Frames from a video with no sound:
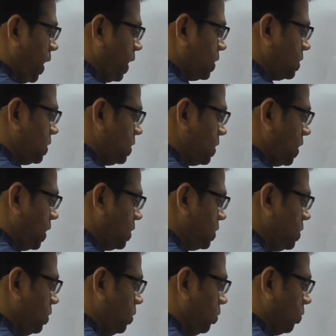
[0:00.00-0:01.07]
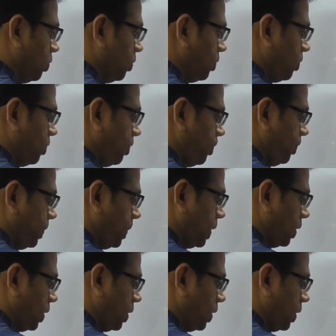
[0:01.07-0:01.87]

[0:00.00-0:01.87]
x is at 0.